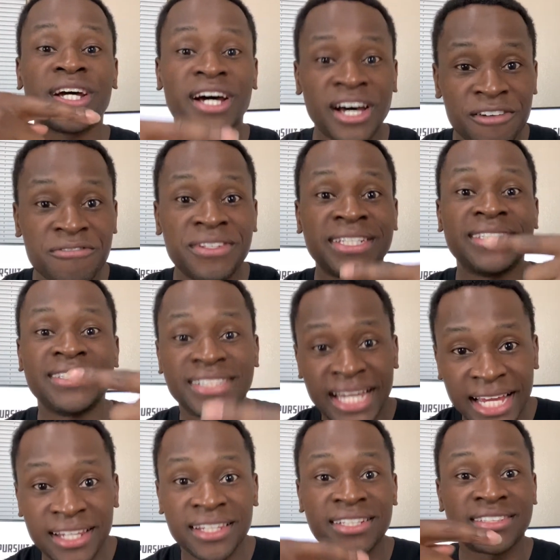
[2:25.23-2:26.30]
of it
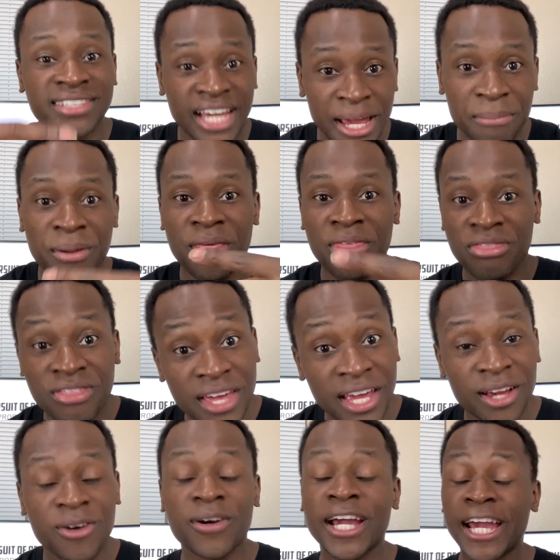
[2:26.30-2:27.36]
daily type of thing
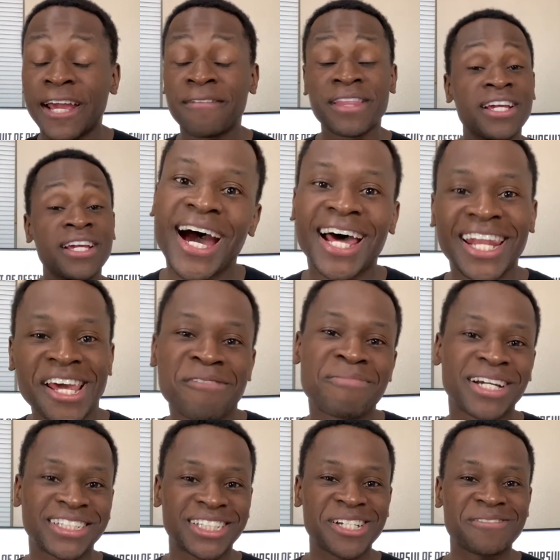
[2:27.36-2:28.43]
okay i let
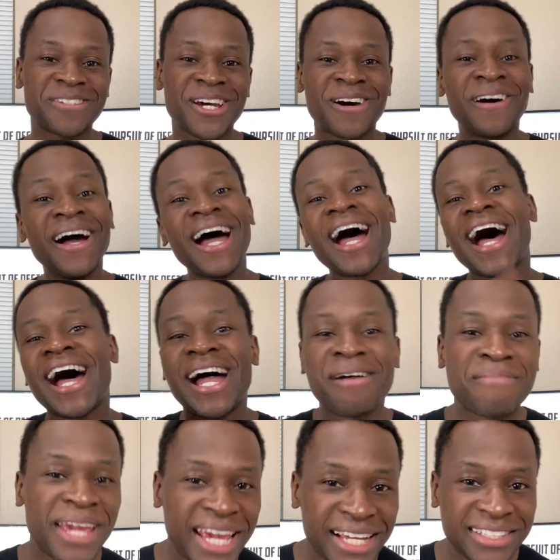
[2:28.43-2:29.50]
myself know i'm
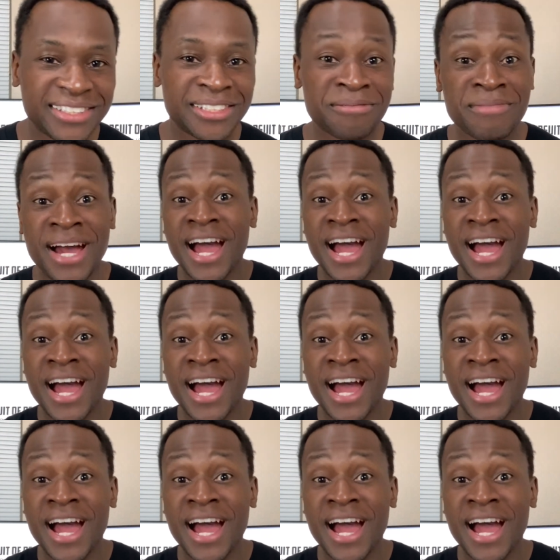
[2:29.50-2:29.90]
handsome